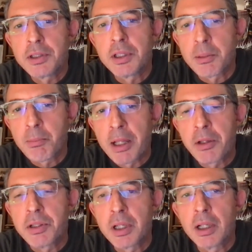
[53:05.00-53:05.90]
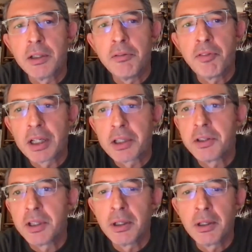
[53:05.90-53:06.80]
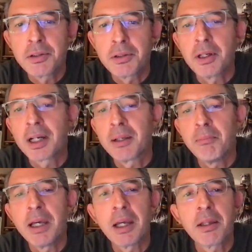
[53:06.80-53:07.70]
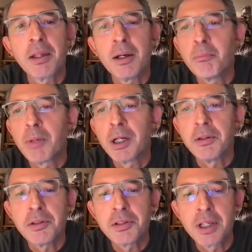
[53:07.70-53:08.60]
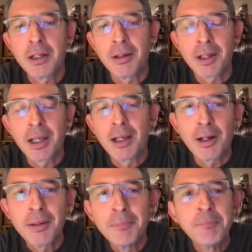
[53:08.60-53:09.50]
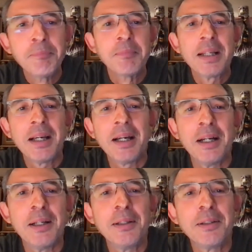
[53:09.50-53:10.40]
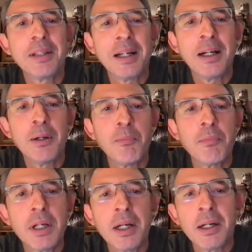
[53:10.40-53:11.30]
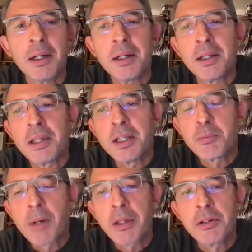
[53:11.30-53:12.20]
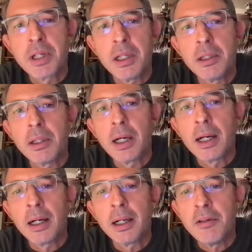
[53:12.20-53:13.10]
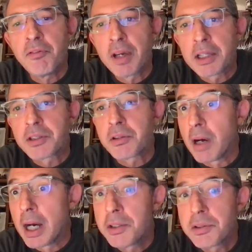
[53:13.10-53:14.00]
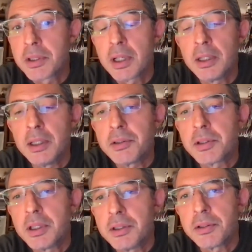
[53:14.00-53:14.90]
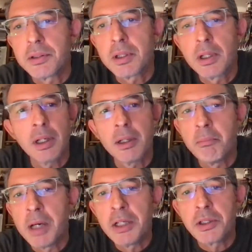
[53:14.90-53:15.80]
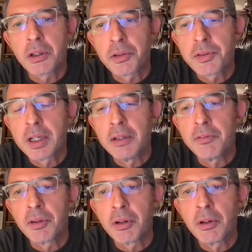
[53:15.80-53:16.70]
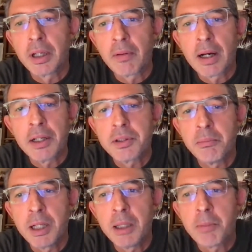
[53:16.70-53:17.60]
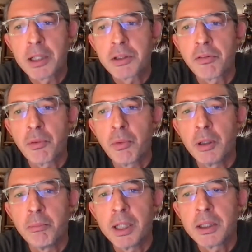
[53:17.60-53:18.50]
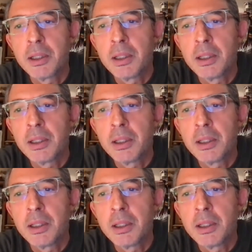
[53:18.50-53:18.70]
is a pathogen that infects cereals, so I can make the pun cereal killer. And this pathogen infects rice and is a major constraint for growing rice in many parts of the world. But